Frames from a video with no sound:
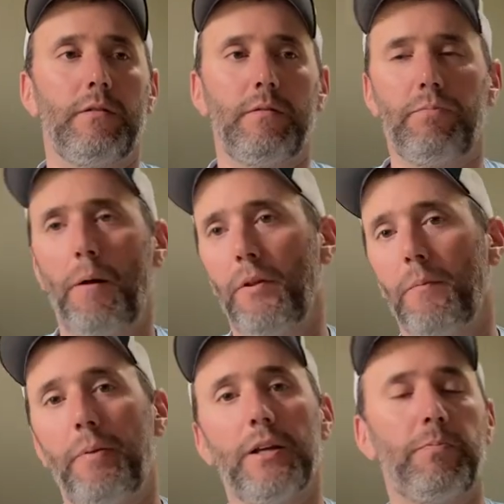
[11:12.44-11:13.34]
probably the
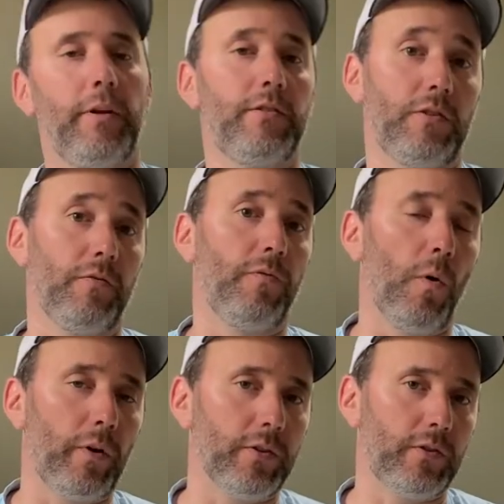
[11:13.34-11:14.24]
best places to
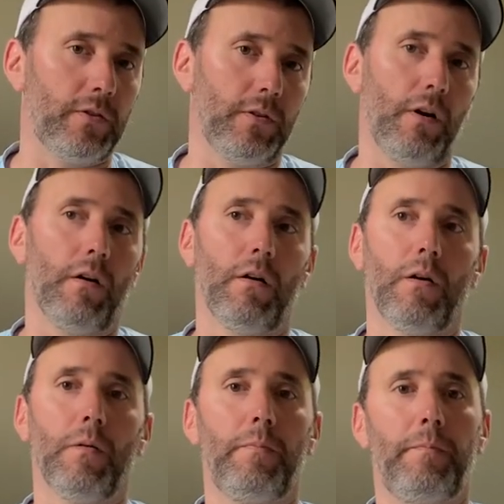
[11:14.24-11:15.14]
focus
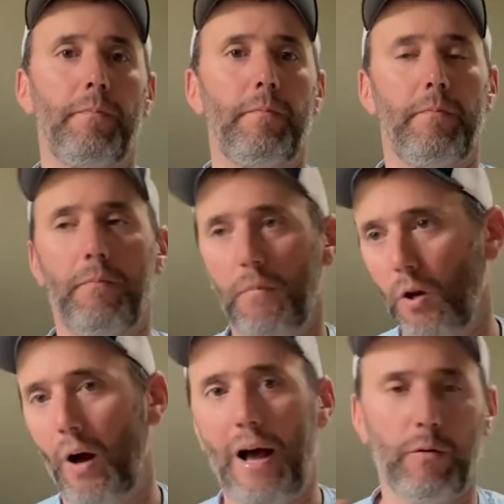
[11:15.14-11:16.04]
are, you
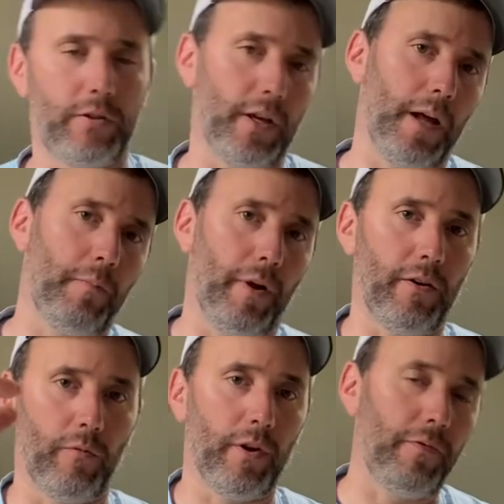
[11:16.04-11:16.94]
know, outside
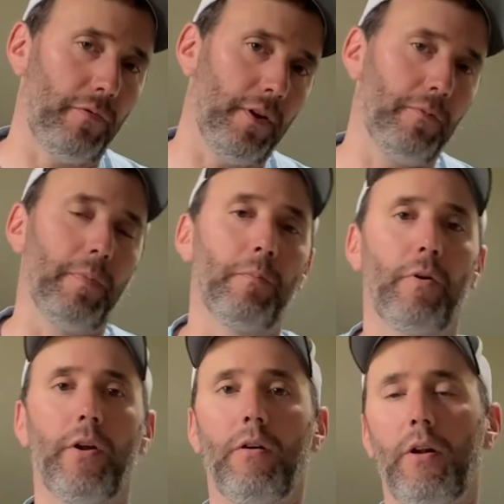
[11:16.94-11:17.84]
Brenton Reef has been
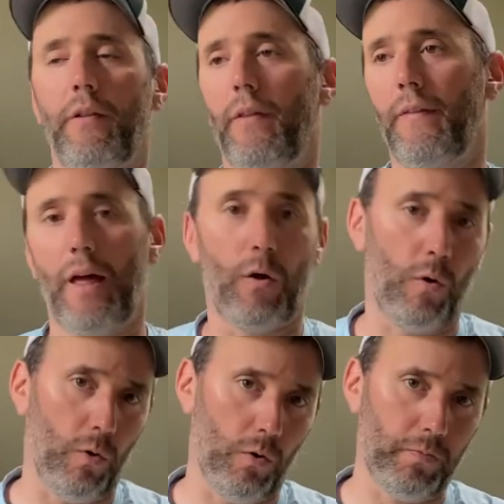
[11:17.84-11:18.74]
pretty good, and then that
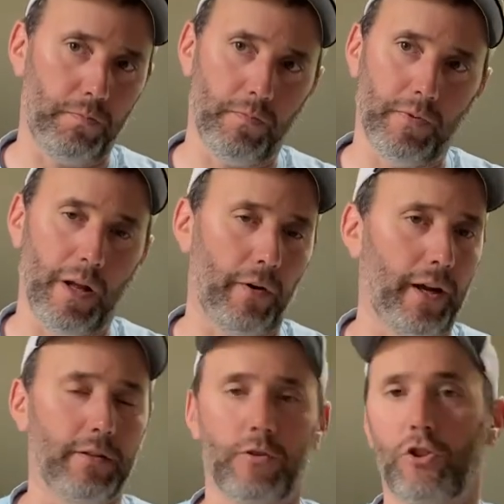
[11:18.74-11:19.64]
whole
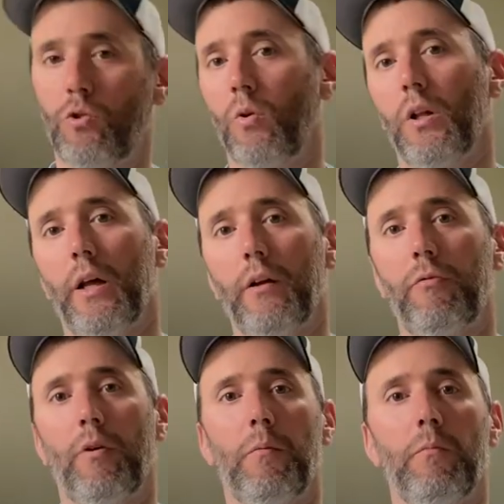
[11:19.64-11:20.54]
Narragansett shoreline
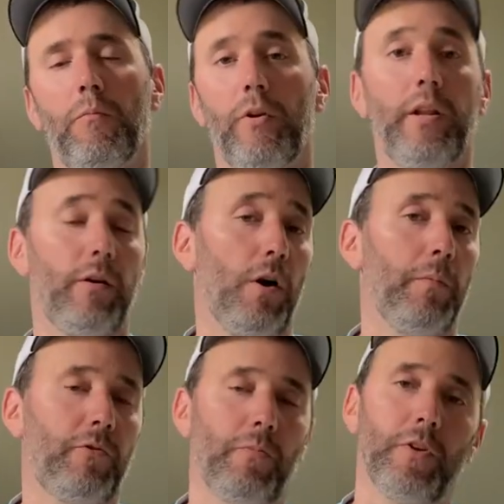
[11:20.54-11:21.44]
from really
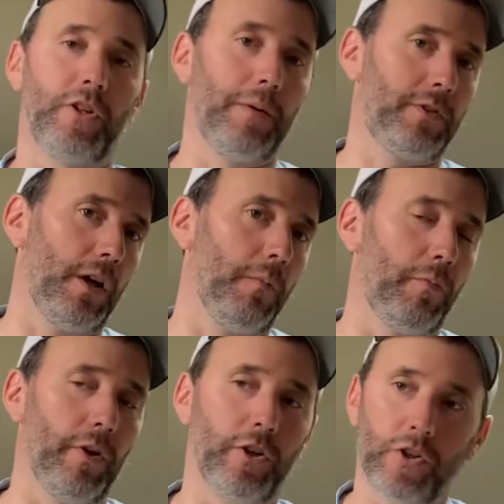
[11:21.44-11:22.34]
almost from the Jamestown
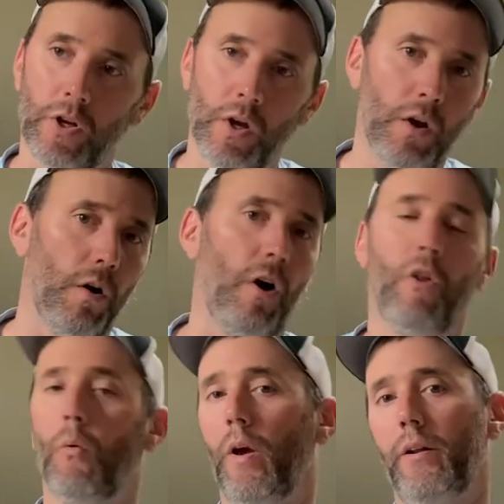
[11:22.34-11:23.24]
Bridge all
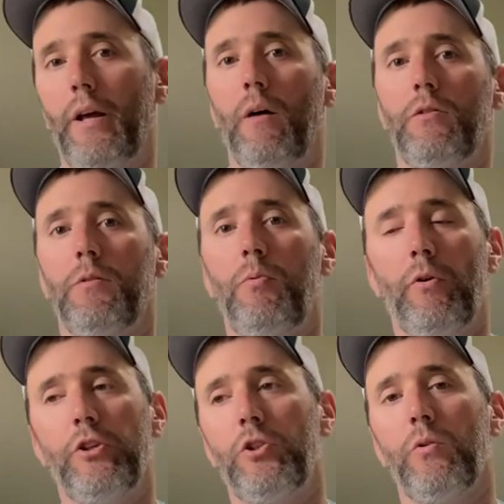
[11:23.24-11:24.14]
the way down to
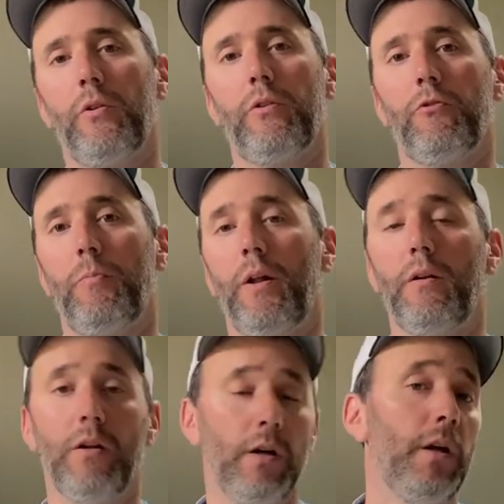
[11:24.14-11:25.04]
Point Judith. There's
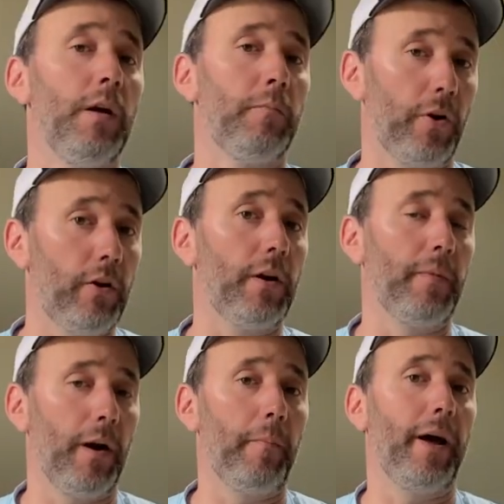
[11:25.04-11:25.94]
been pretty good
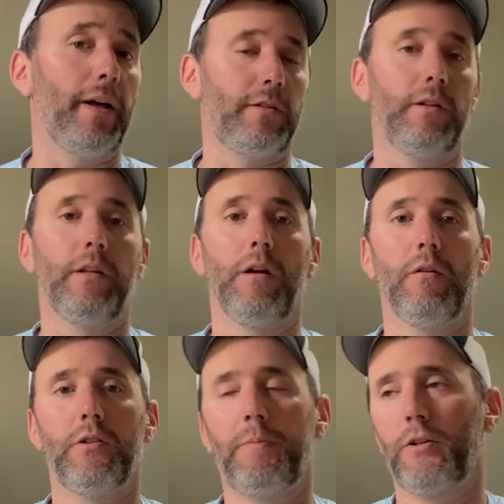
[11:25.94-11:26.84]
amount of bass in there,
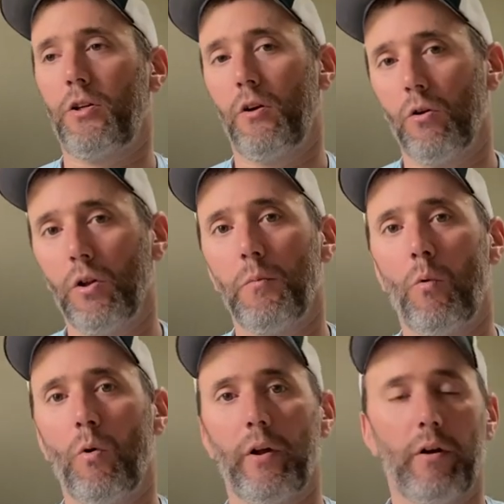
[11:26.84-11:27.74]
especially early
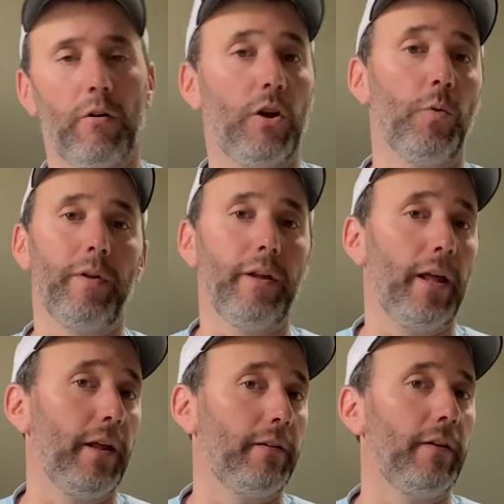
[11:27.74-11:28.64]
morning or a gloomy
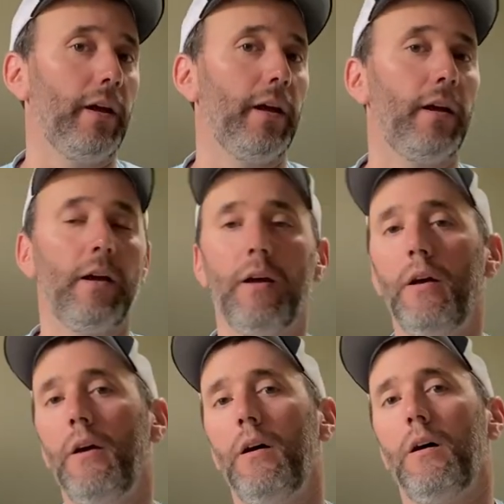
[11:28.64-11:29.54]
day like today.
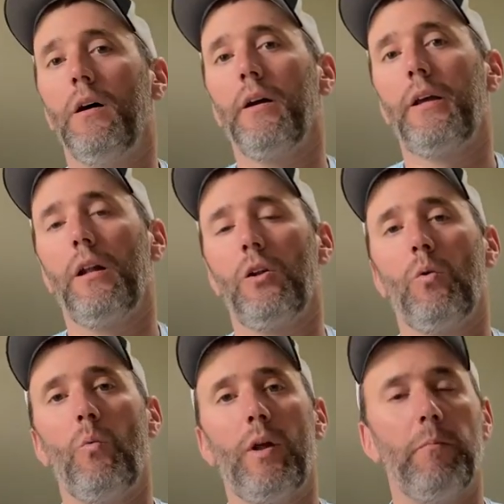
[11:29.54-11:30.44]
You get a
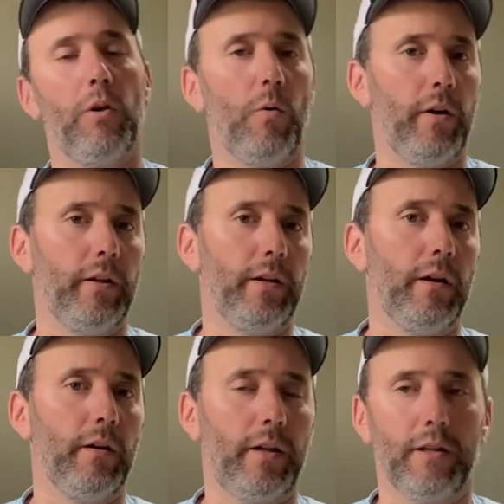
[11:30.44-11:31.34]
little wind blowing in
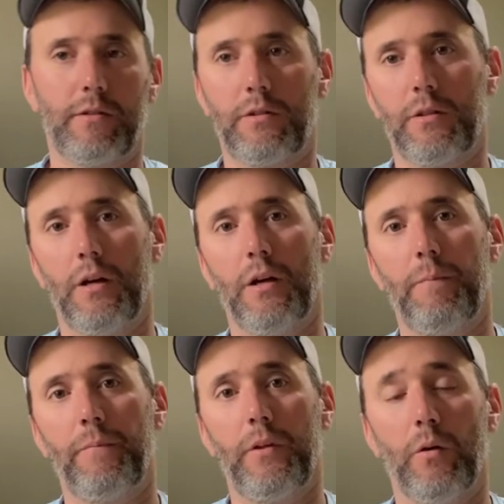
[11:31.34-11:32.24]
there. It gets, you
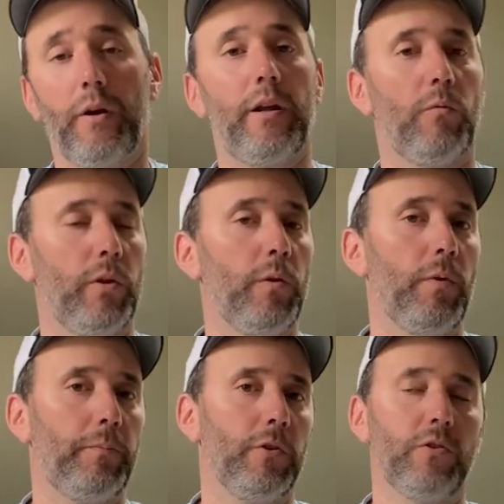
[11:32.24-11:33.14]
know, it can really
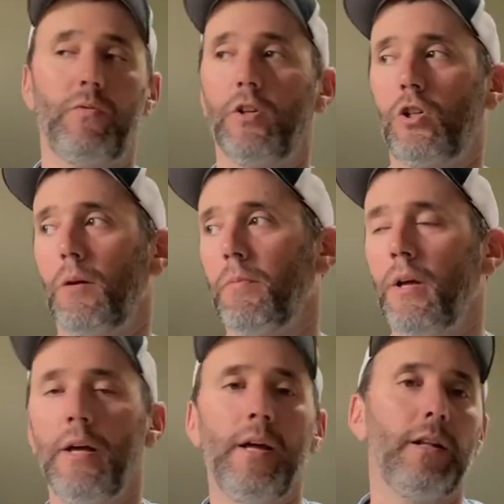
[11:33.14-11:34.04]
whip those fish up.
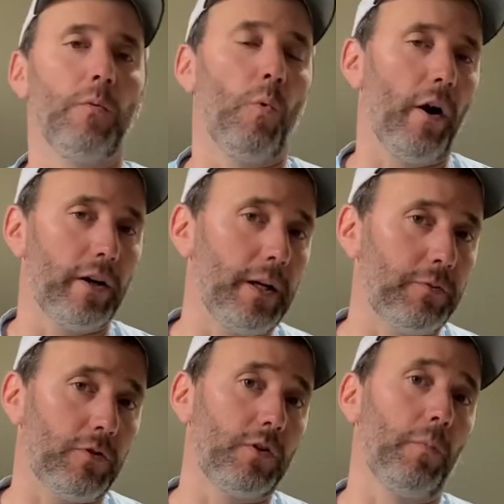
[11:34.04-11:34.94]
The water
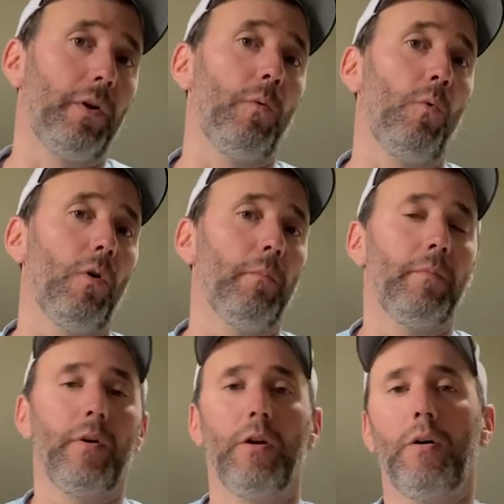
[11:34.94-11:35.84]
temps are still pretty warm.
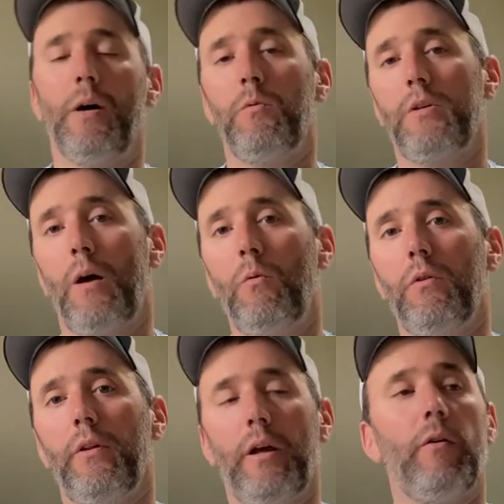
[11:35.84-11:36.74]
You know, I was out
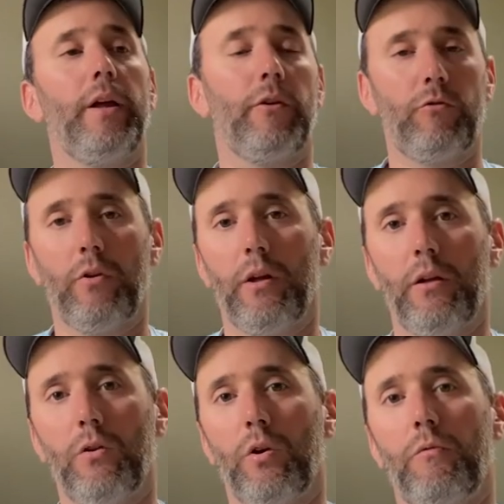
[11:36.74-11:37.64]
there yesterday
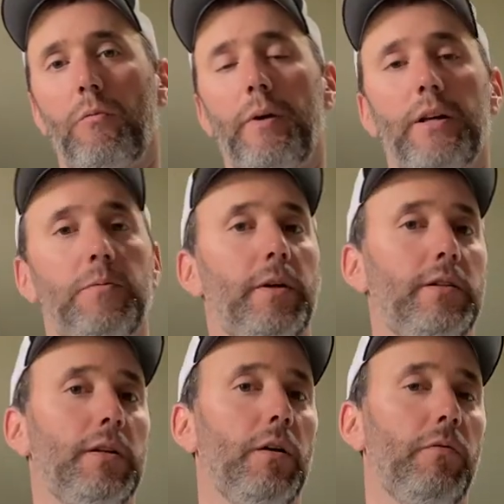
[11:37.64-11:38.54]
looking for bass
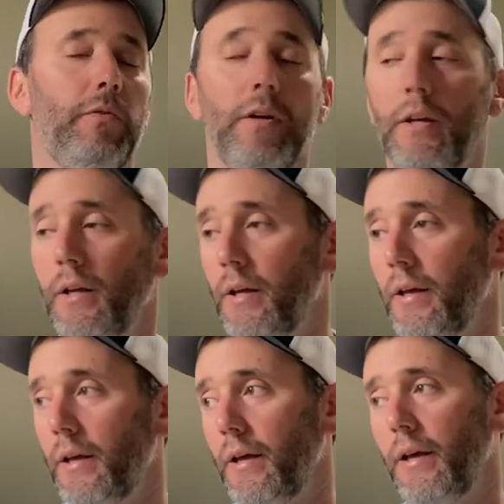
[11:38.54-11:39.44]
myself,
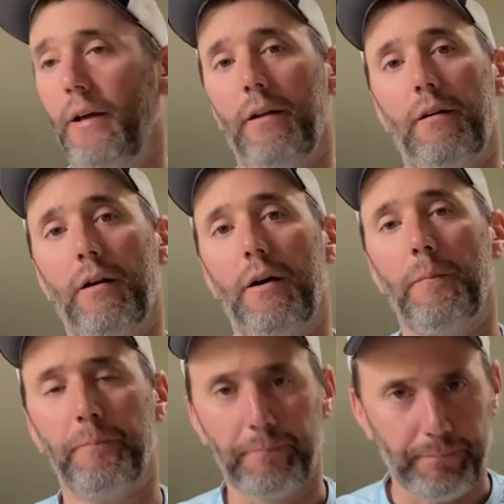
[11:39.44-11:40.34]
and the